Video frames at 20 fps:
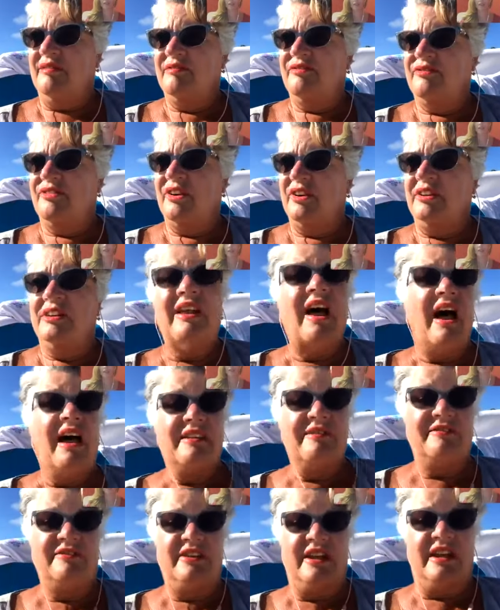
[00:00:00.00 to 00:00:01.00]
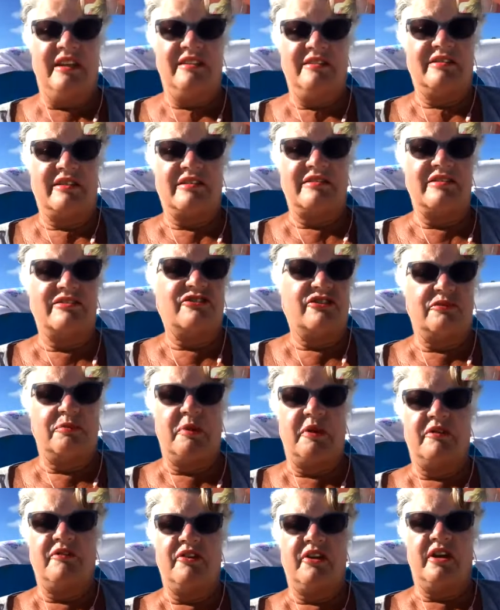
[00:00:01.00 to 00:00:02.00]
for a lot of days because it's just
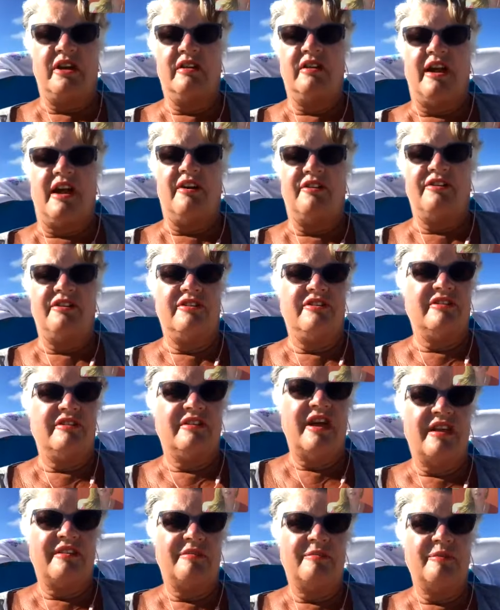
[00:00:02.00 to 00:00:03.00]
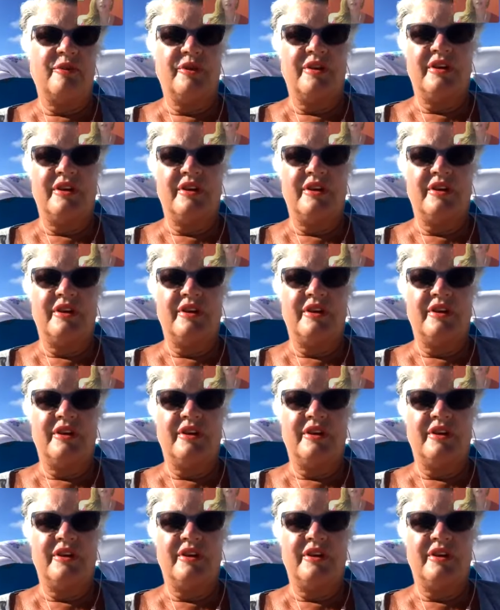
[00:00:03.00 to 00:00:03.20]
been very cloudy, or a lot of marine